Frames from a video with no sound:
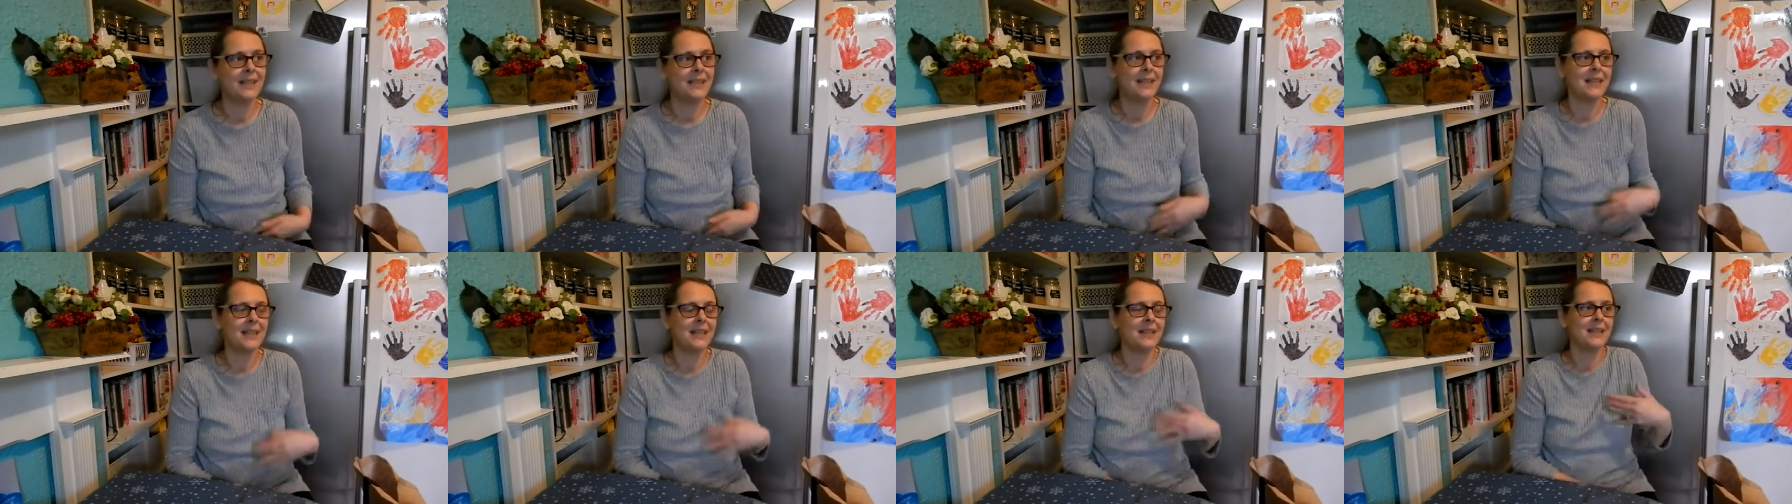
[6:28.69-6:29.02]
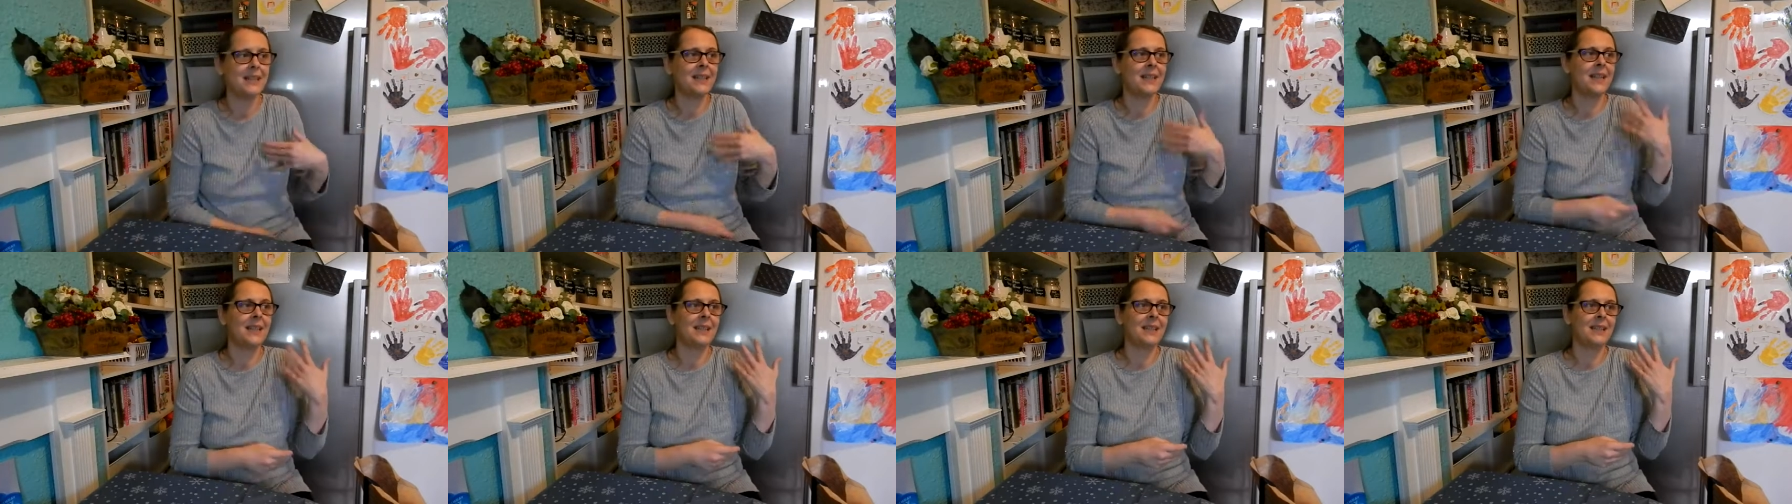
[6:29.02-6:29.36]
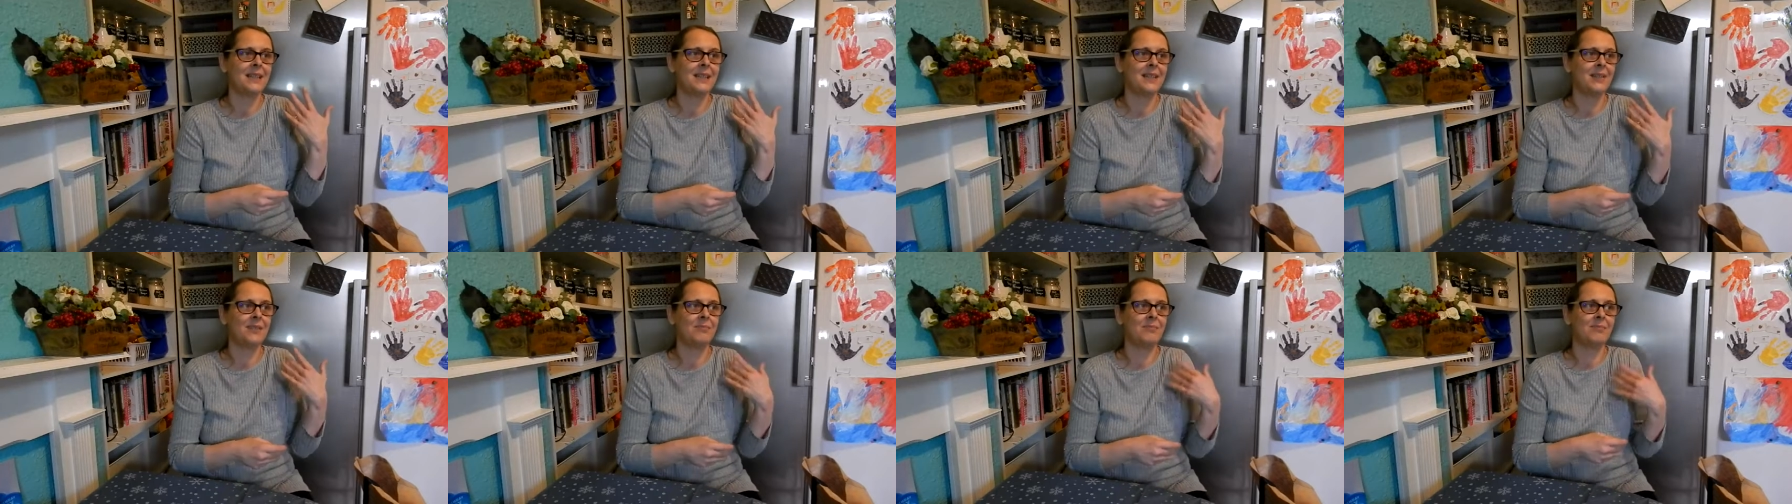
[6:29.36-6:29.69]
I had to get
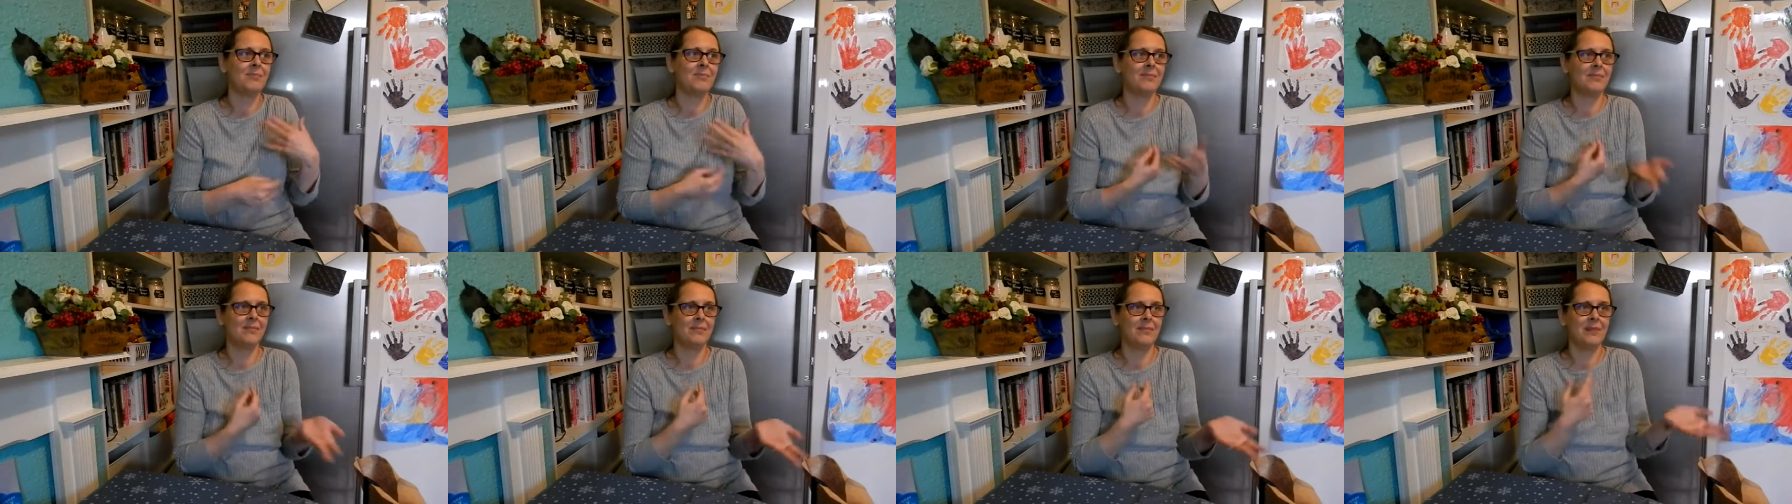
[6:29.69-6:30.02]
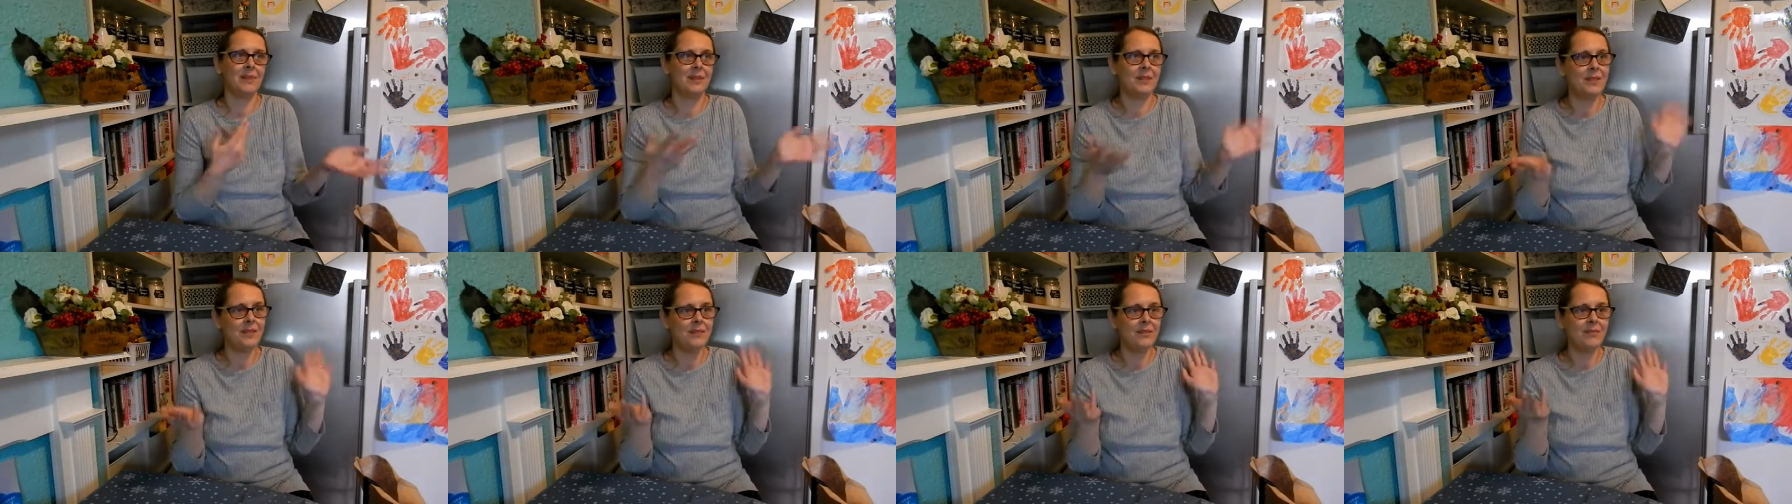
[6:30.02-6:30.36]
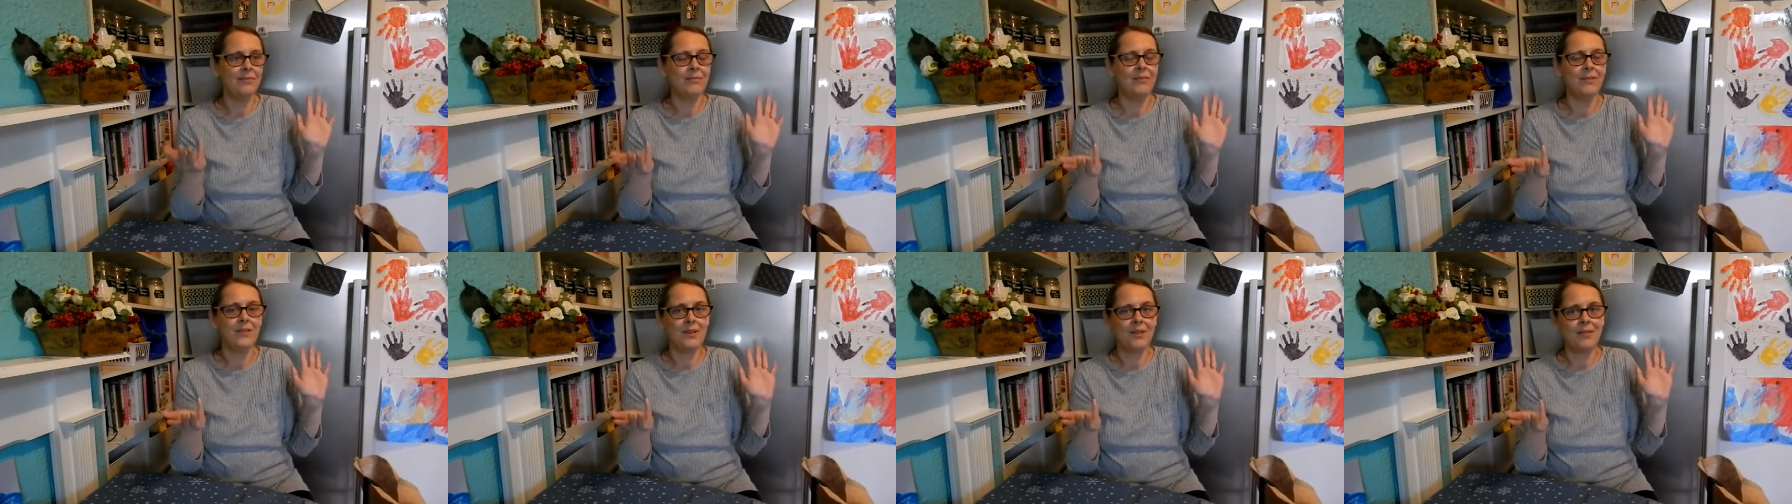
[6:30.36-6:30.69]
some
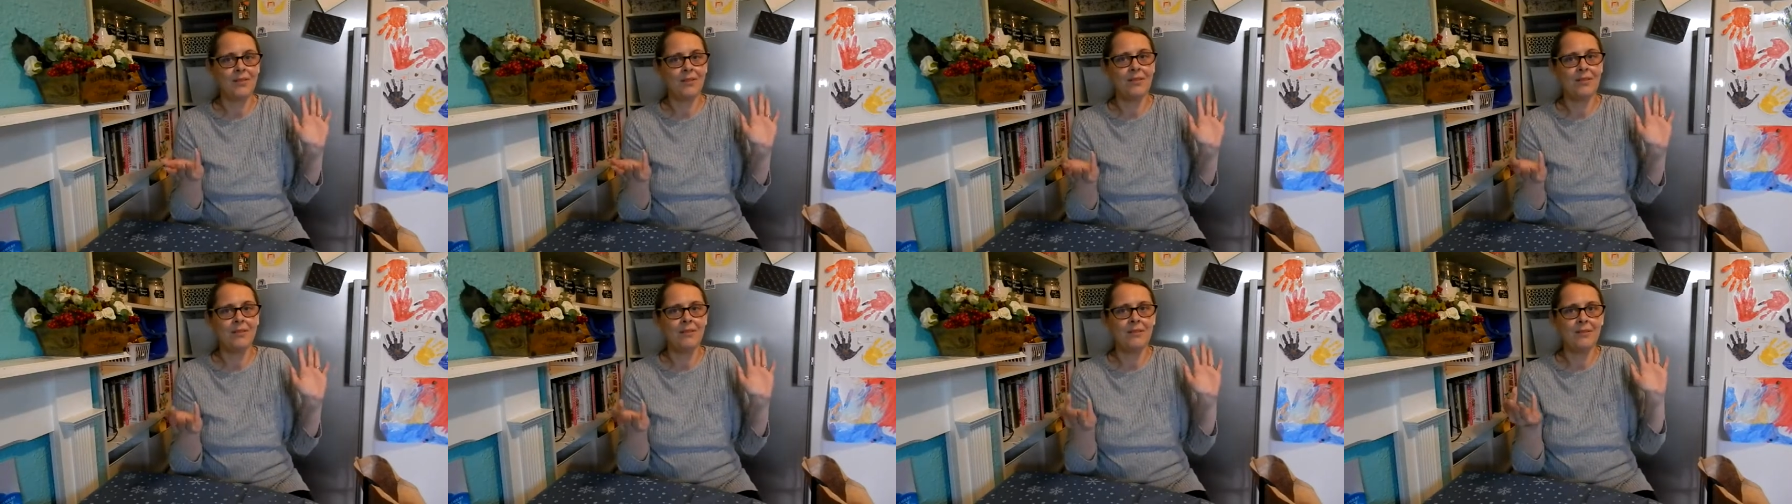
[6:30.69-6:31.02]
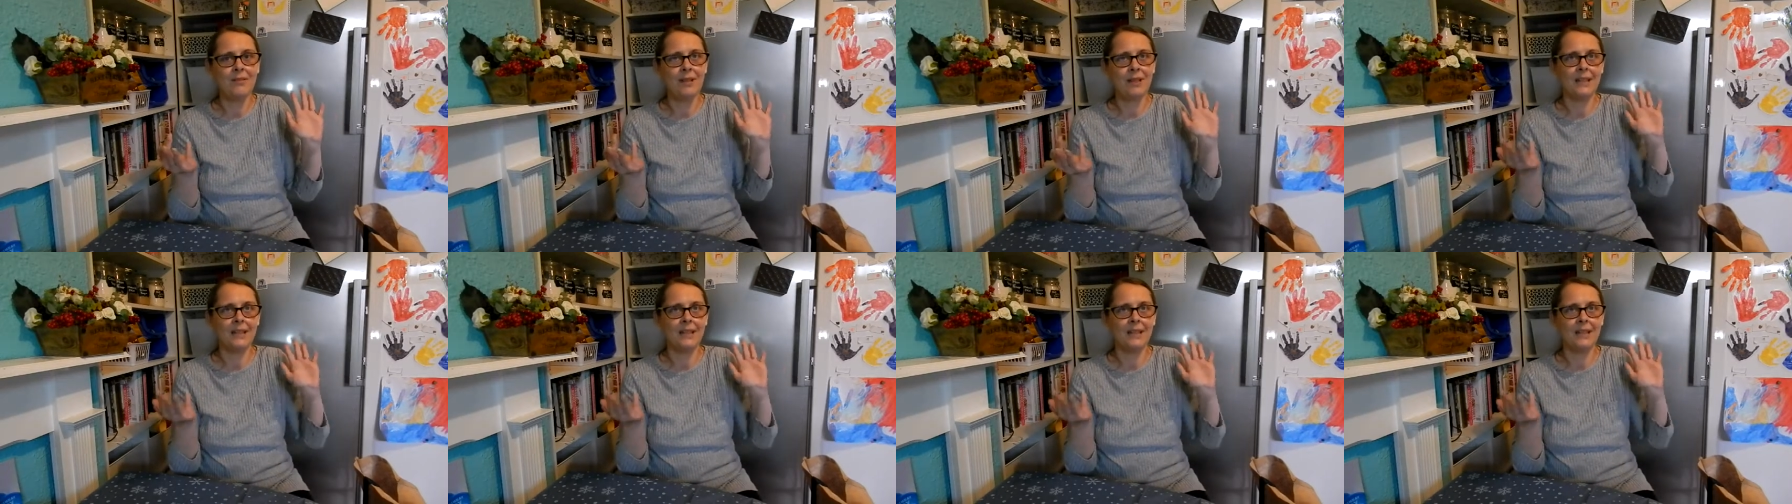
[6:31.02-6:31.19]
loo roll